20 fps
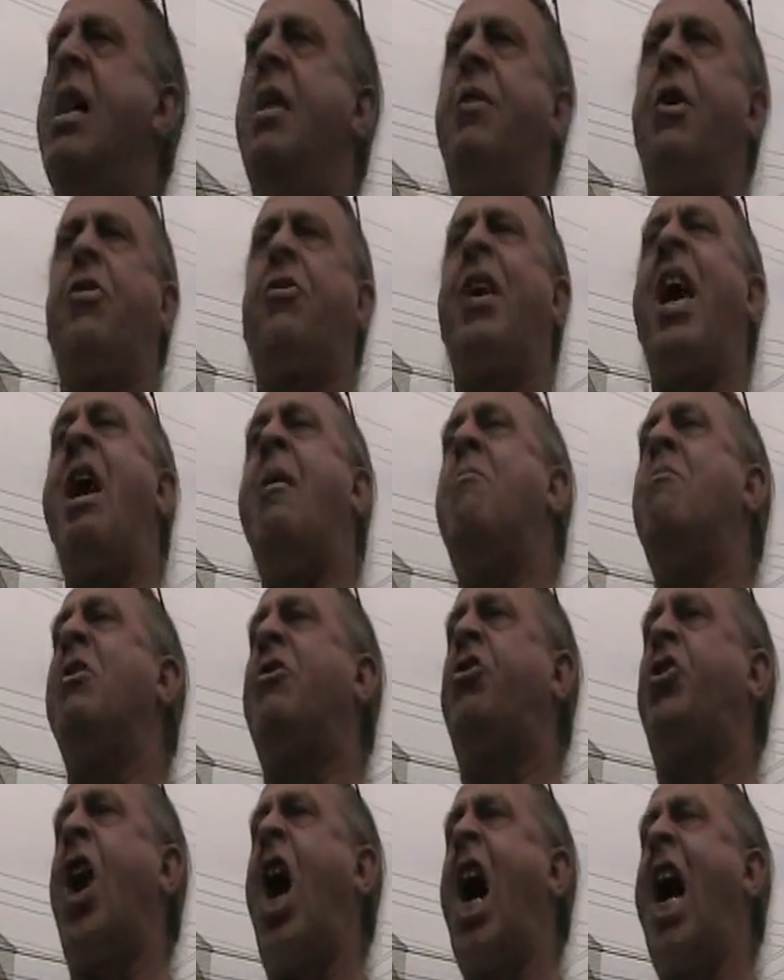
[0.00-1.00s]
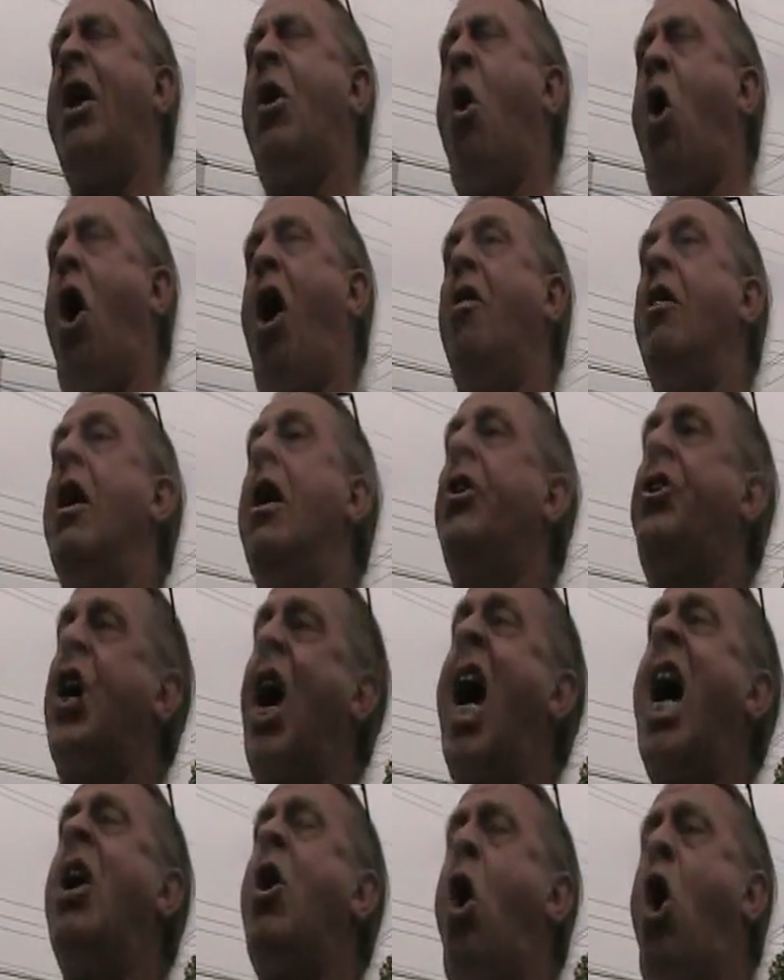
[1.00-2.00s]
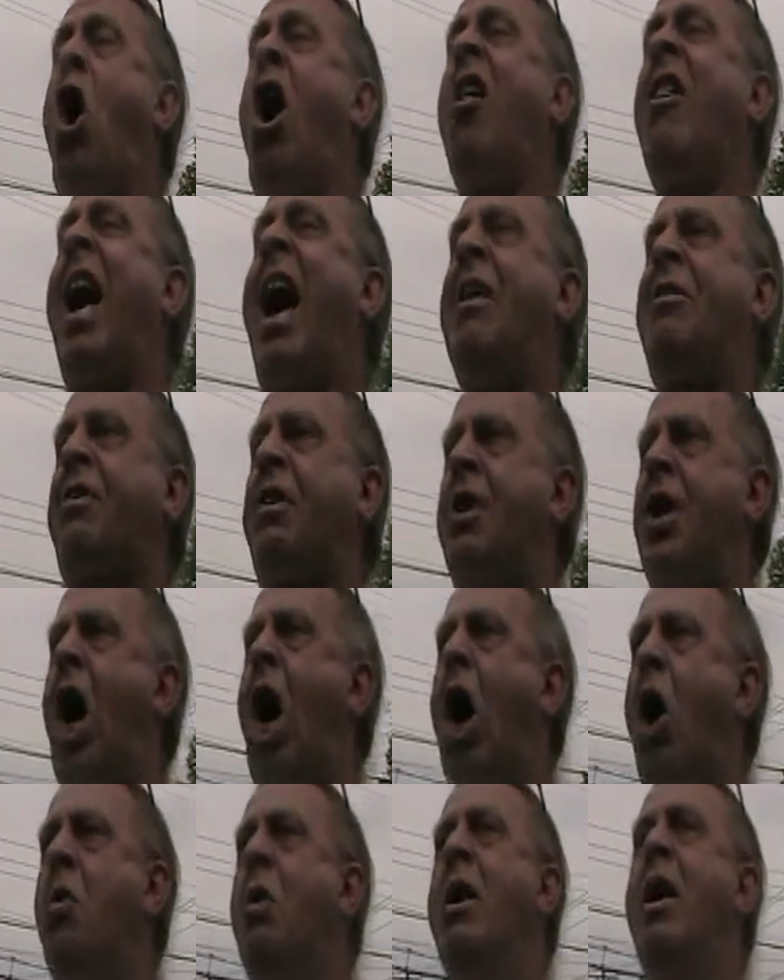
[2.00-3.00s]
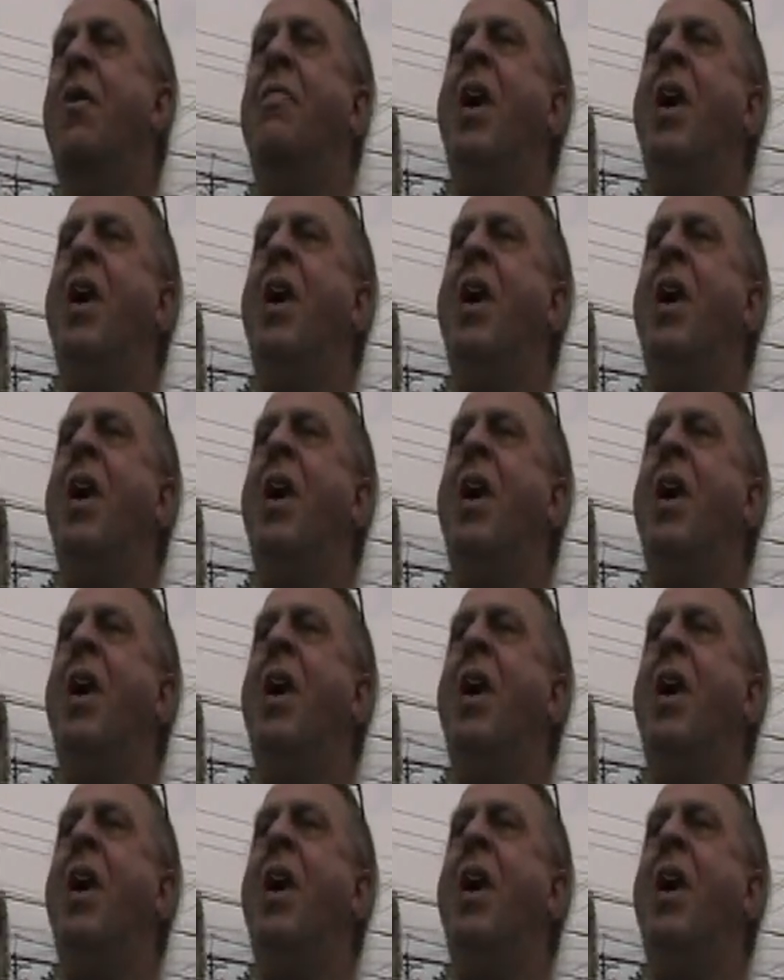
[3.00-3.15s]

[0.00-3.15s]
The same with John Hall. John Hall has to know